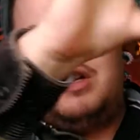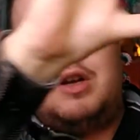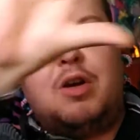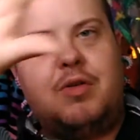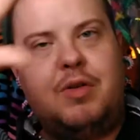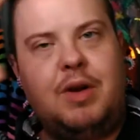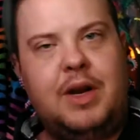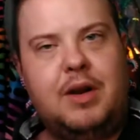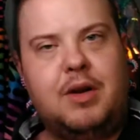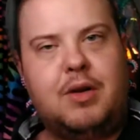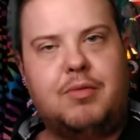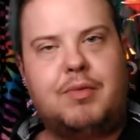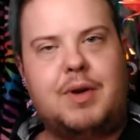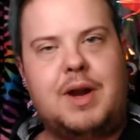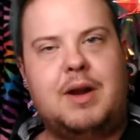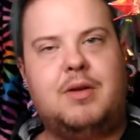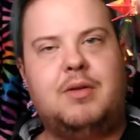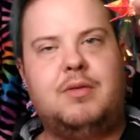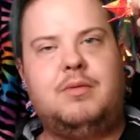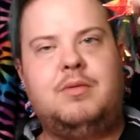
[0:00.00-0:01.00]
going
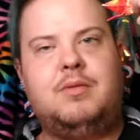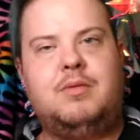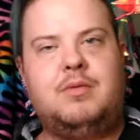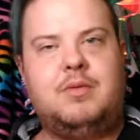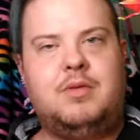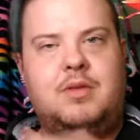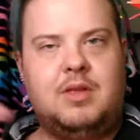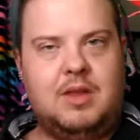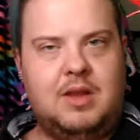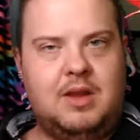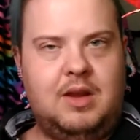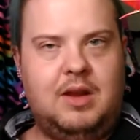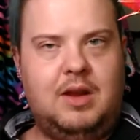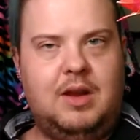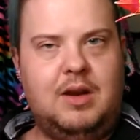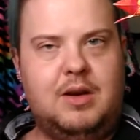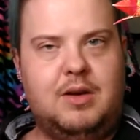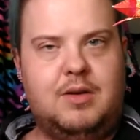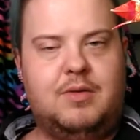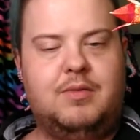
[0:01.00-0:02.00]
around,
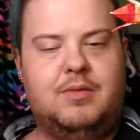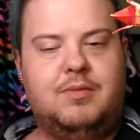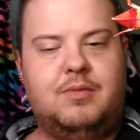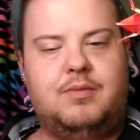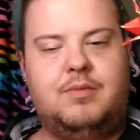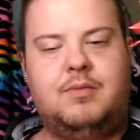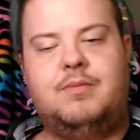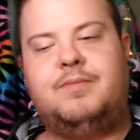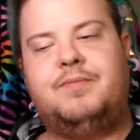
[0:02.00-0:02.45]
you know,